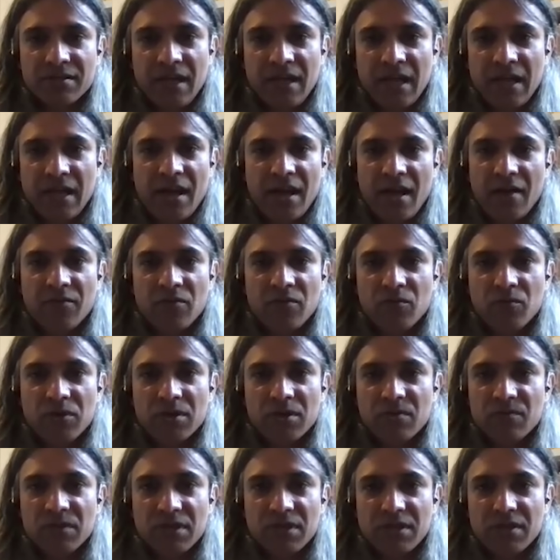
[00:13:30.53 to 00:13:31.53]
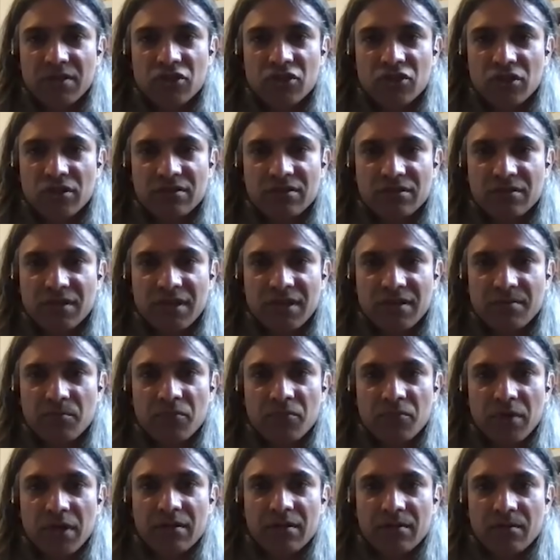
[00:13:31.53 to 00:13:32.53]
and have a word with each other and
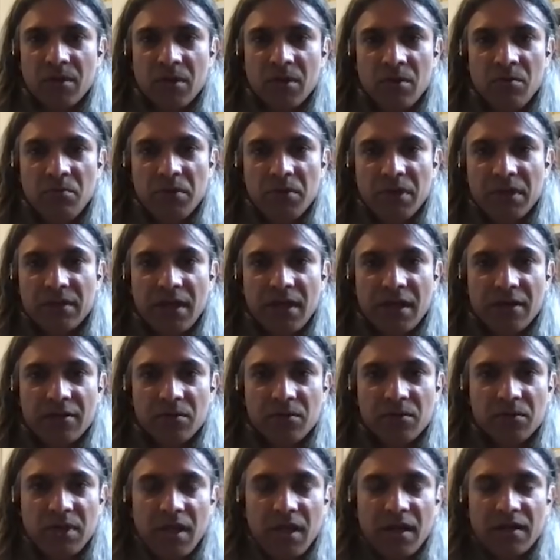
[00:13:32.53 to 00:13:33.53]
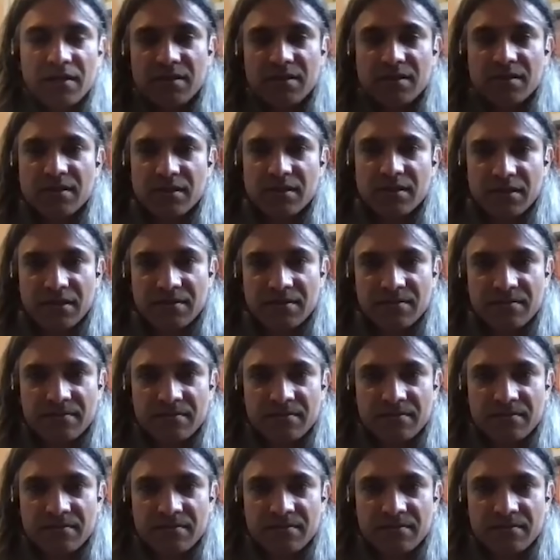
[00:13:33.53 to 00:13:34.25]
bring that to the ICC.